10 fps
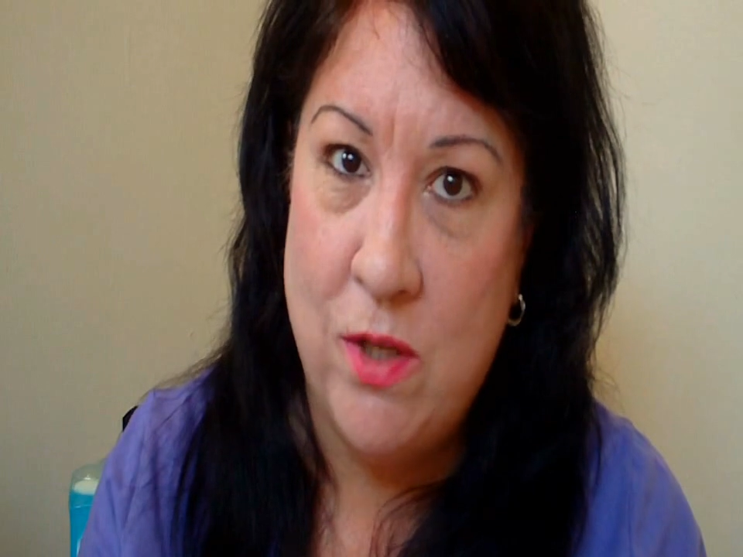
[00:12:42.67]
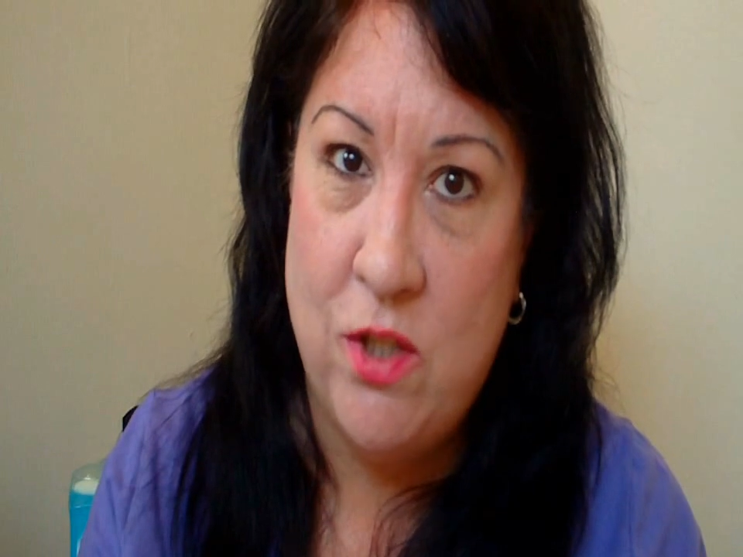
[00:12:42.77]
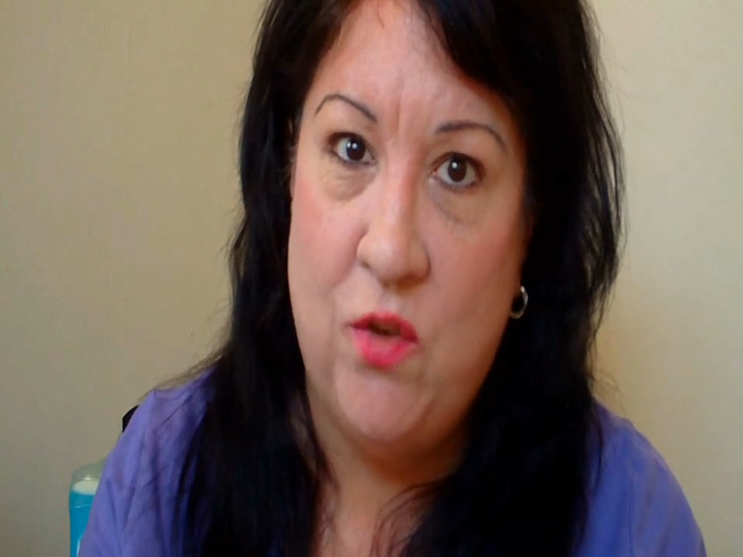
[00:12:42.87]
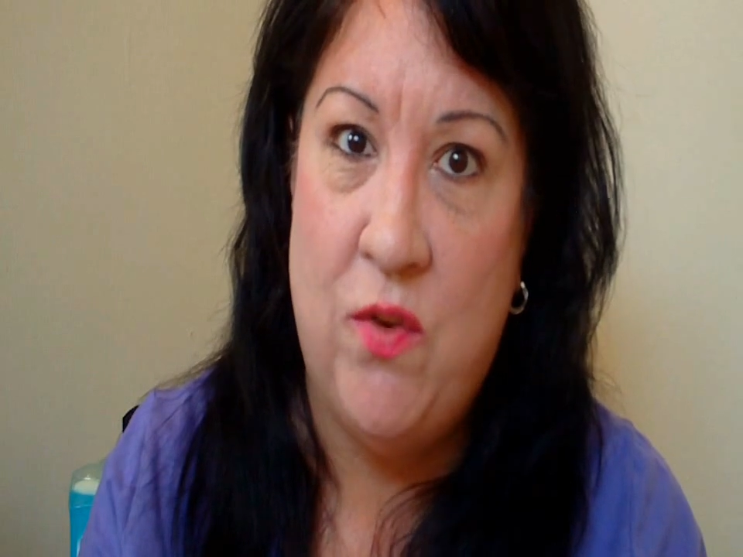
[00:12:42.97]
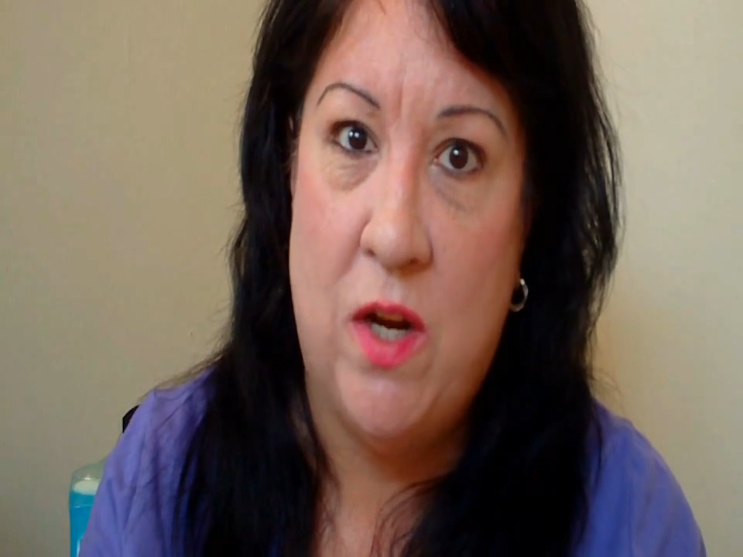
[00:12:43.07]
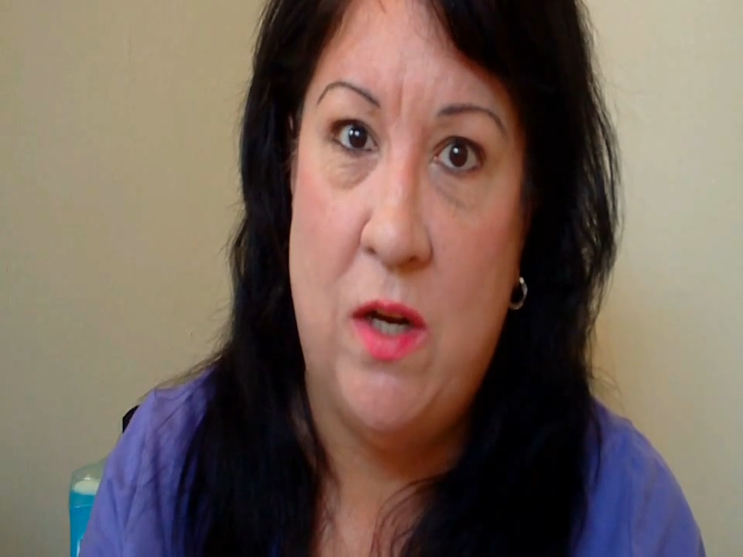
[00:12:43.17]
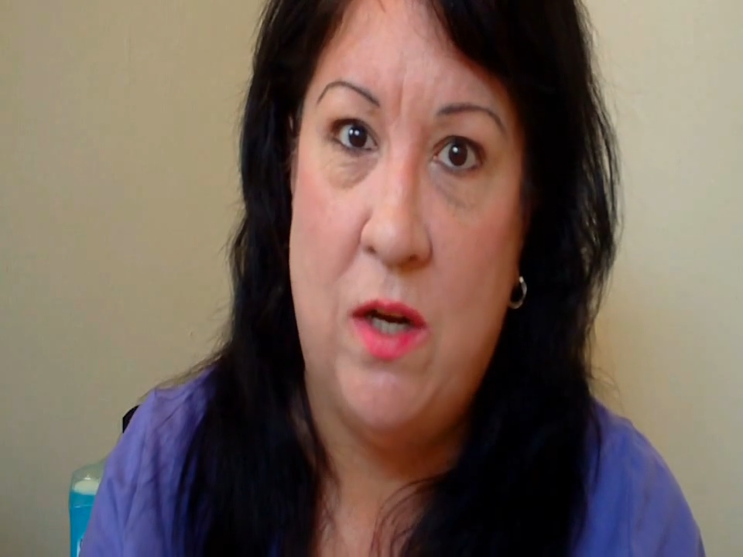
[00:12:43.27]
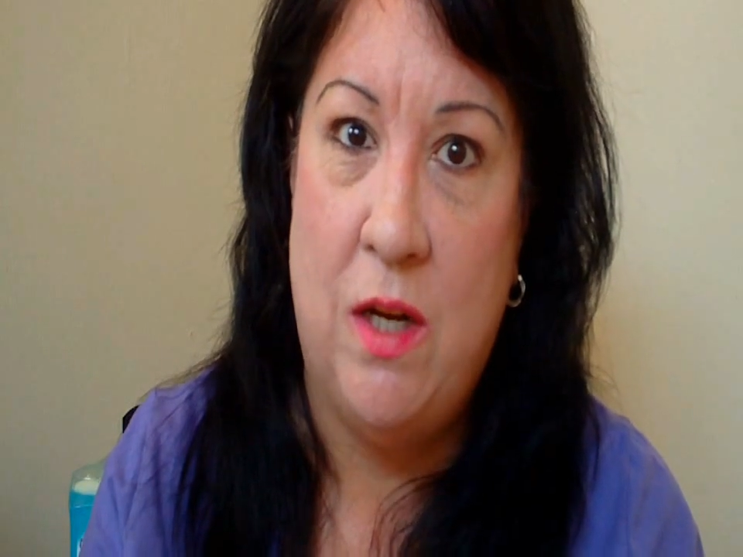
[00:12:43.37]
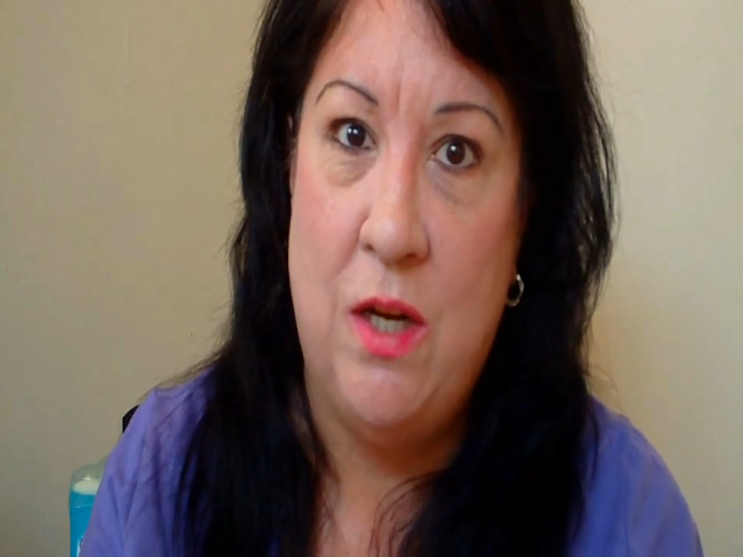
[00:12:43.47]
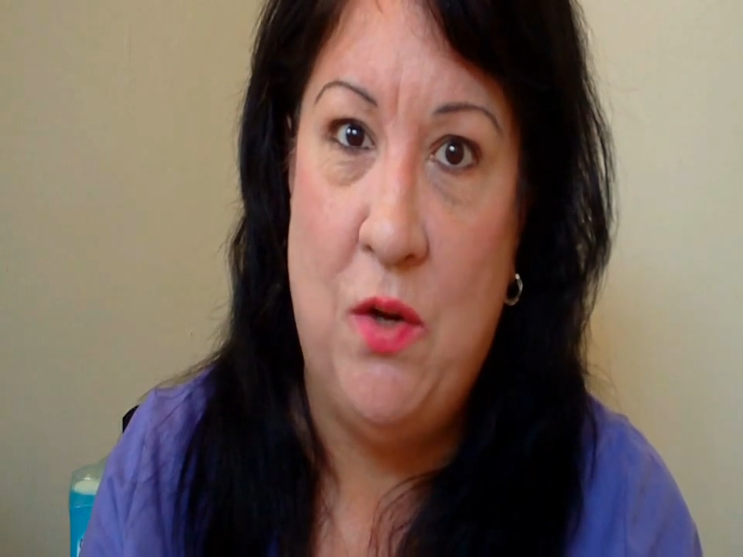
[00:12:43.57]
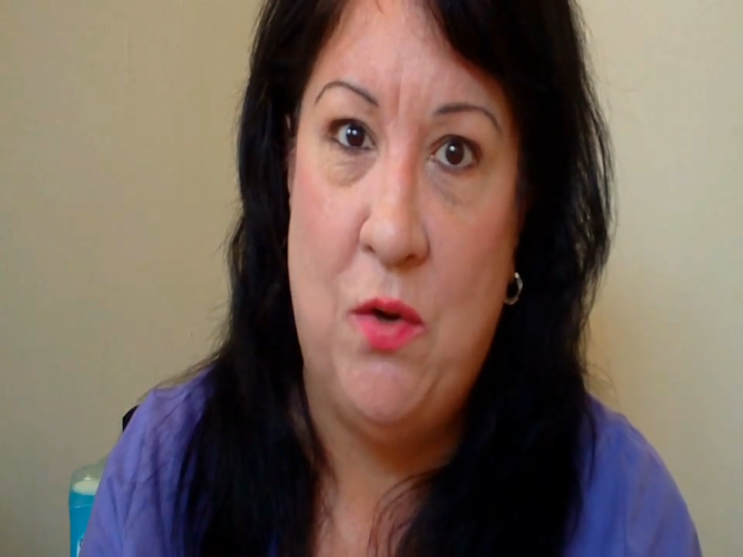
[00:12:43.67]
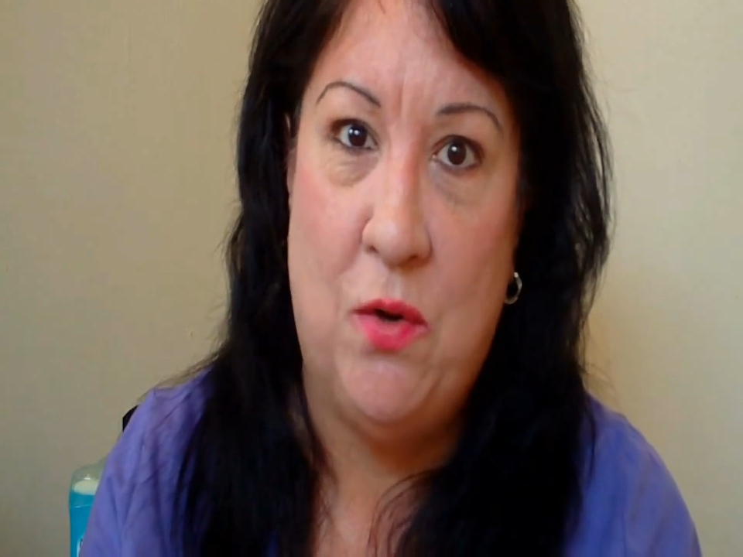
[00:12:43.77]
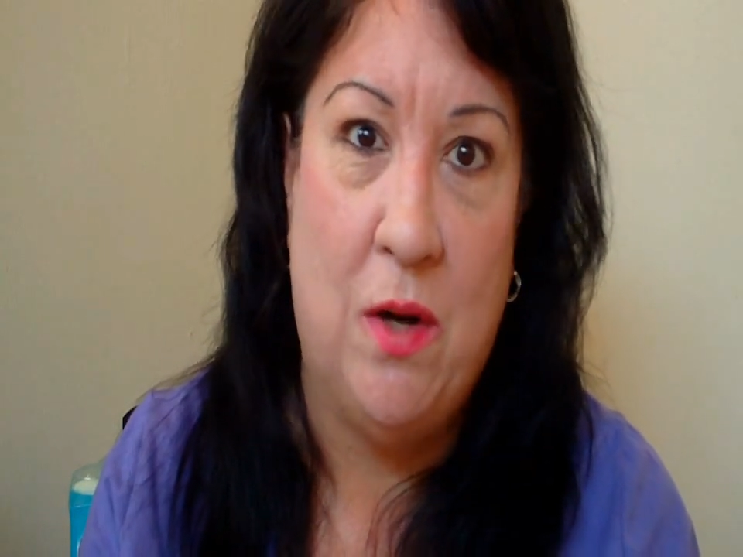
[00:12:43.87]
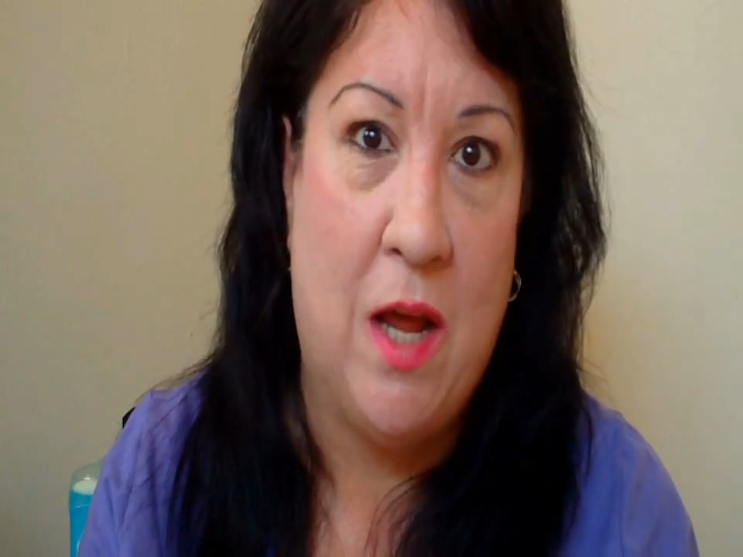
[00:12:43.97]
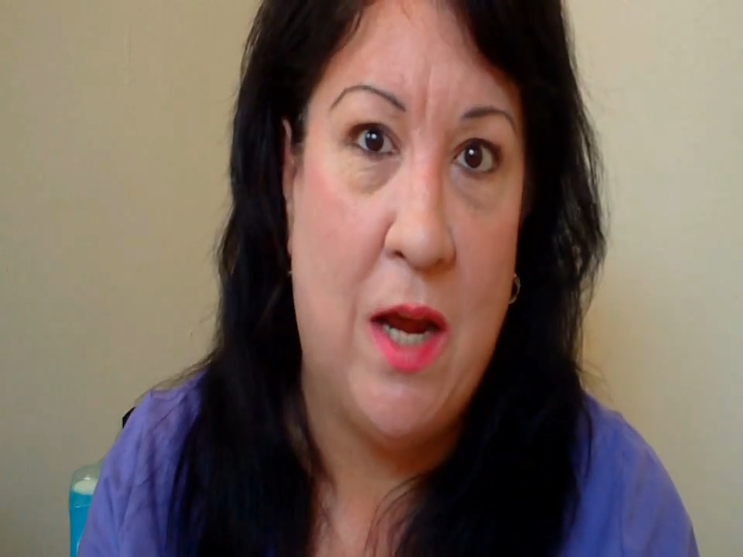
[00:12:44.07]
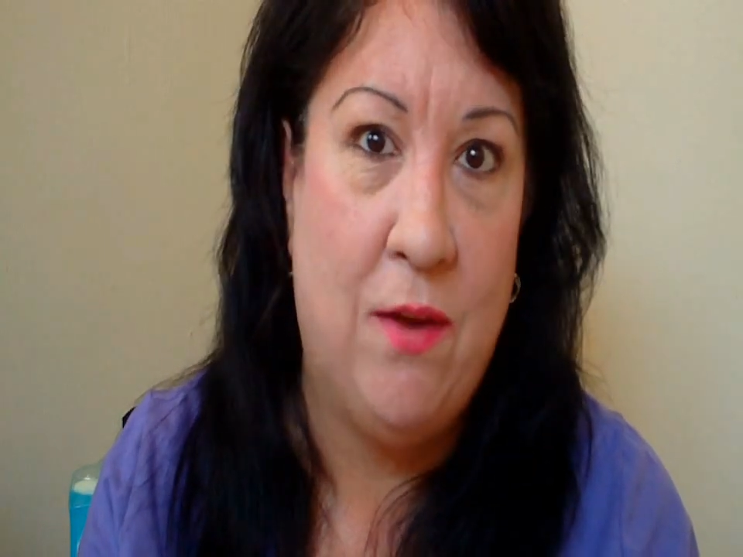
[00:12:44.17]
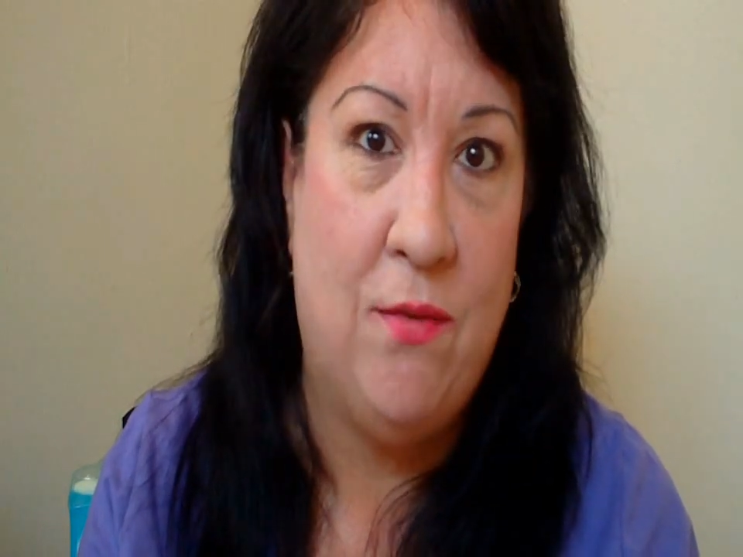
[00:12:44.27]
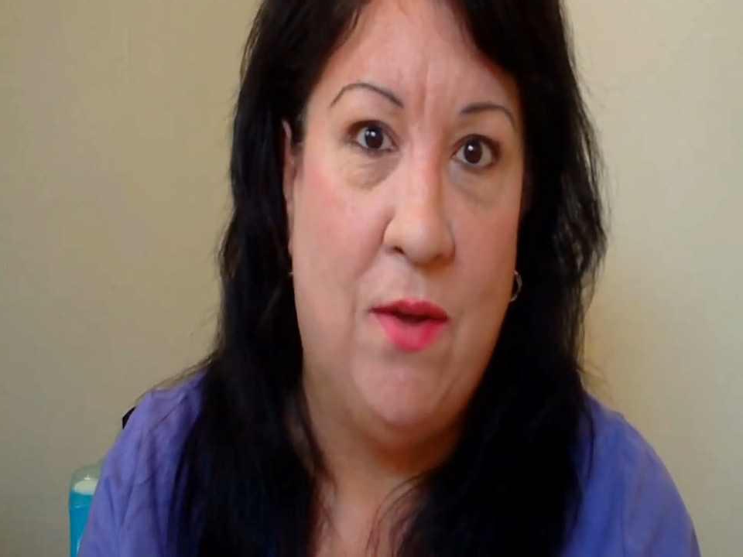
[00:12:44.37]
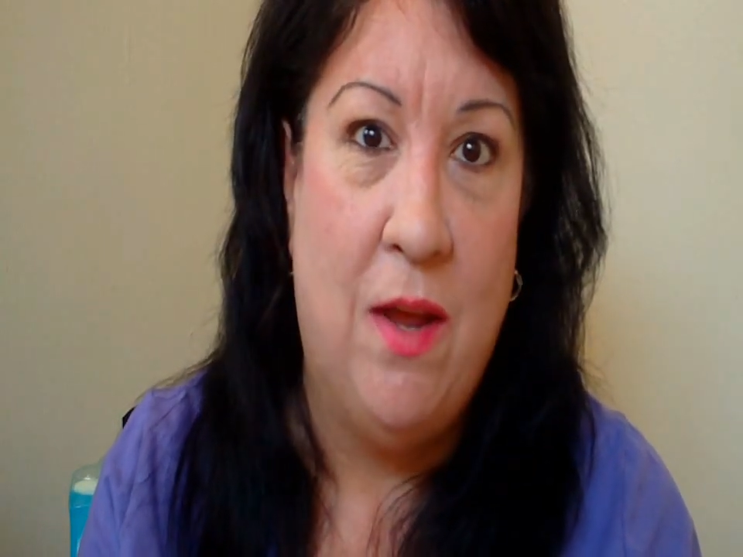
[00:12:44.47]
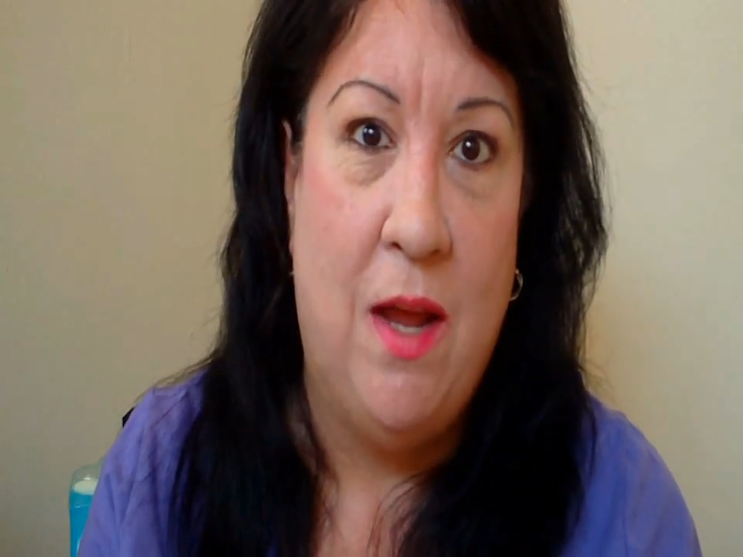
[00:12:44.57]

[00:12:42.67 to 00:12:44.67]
what you've done in your life.